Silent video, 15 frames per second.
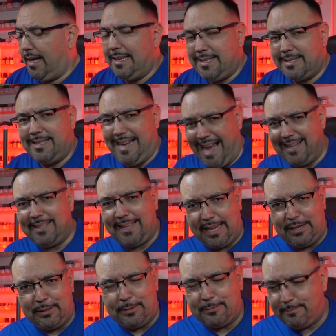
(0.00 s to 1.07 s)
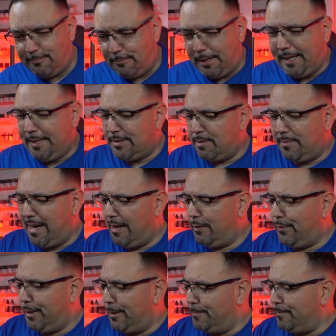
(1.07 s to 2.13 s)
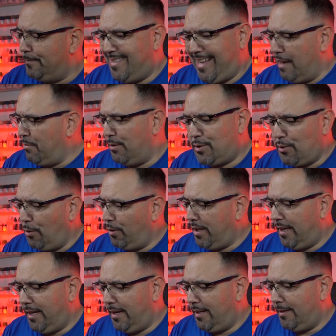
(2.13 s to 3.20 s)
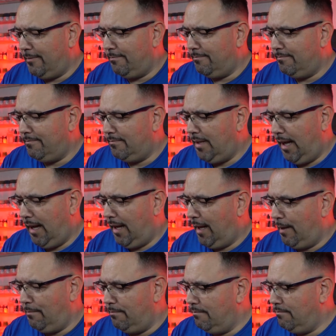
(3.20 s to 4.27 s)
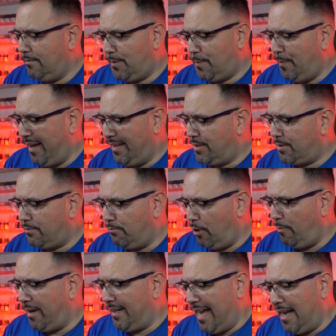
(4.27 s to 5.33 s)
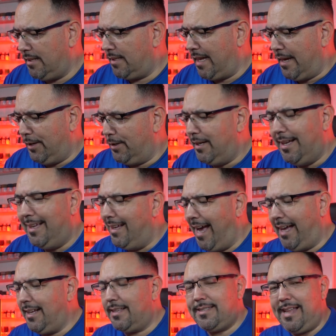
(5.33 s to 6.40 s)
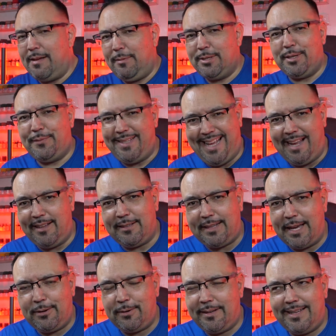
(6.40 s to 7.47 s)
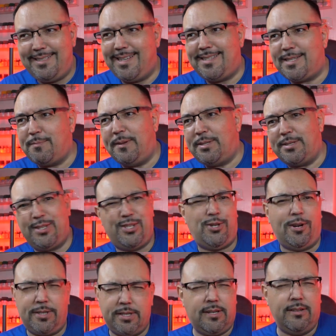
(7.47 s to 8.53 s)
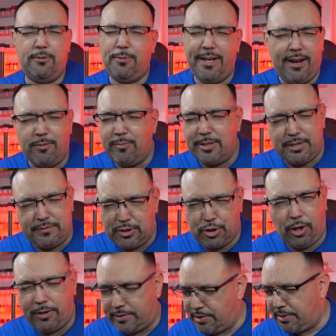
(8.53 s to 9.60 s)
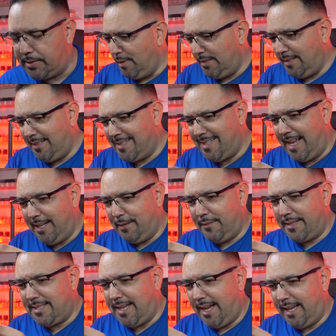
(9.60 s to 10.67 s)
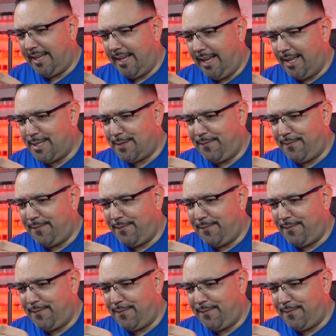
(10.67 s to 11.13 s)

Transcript: guess it's an alligator, right? Some kind of a Cybertronian space robot alligator. And it's not much of an alligator, just as much as the Sharkticon really aren't much of sharks. But the design of this guy is